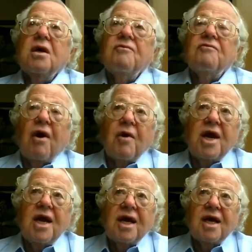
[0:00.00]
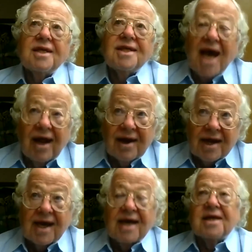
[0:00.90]
very
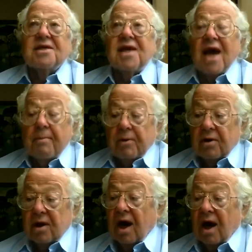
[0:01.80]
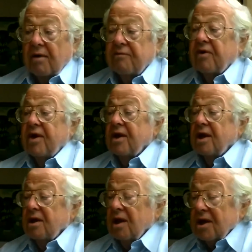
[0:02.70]
telling example of
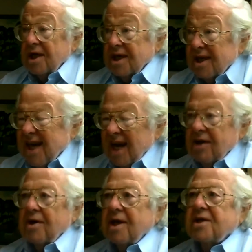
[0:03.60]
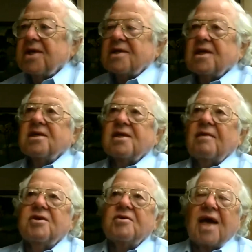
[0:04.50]
the continued existence
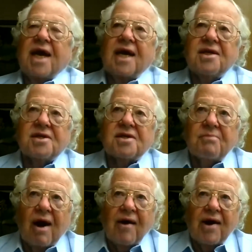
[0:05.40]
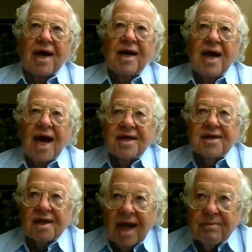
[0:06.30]
of Judea and Samaria as the
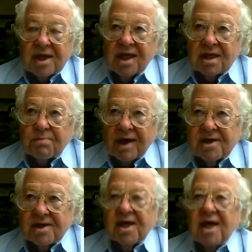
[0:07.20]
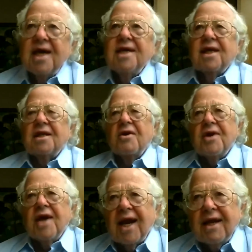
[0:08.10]
names of these places is that the
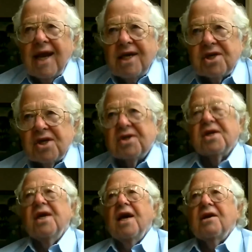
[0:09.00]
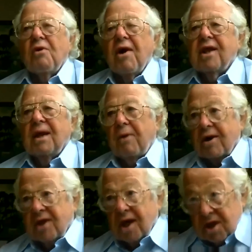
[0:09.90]
United Nations, and during the
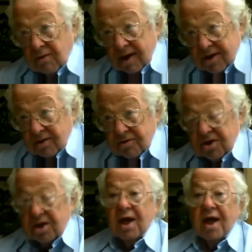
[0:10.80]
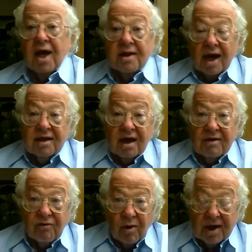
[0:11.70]
partition resolution in nineteen
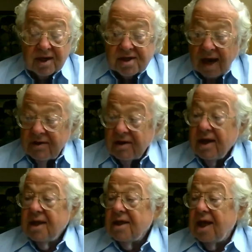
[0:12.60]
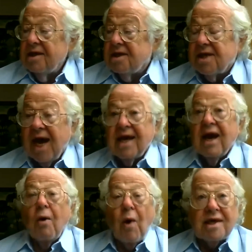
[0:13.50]
forty-seven, didn't say
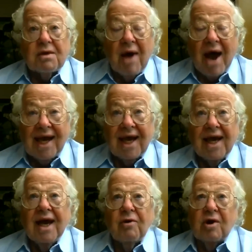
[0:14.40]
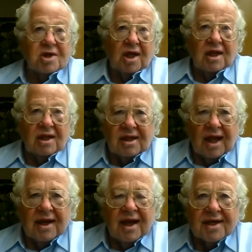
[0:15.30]
West Bank because it
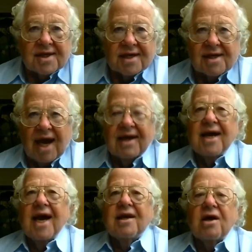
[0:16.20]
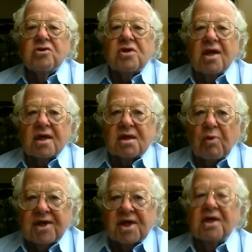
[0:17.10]
didn't exist then. It used the
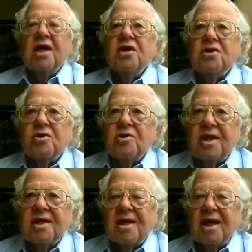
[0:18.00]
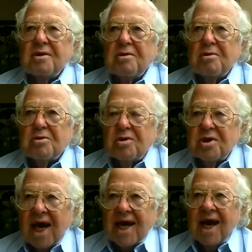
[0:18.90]
expression
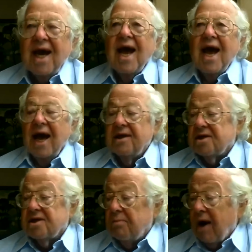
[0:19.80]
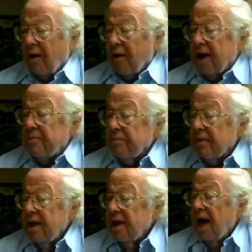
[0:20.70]
Judea and Samaria.
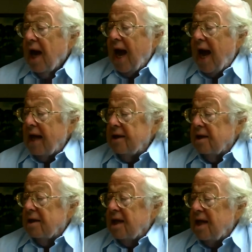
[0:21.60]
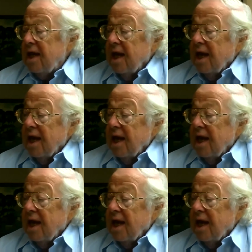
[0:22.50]
And the